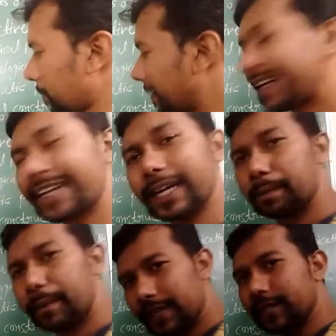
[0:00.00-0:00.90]

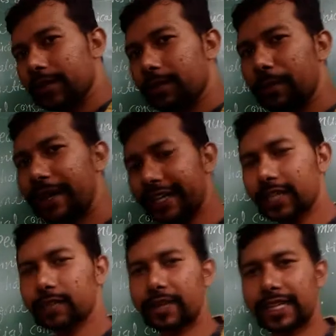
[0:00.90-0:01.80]
Printed page,
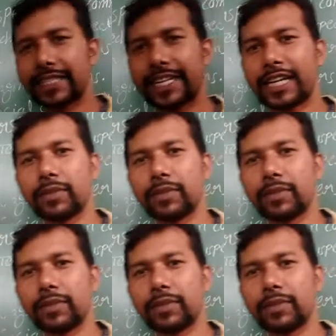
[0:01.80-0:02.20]
that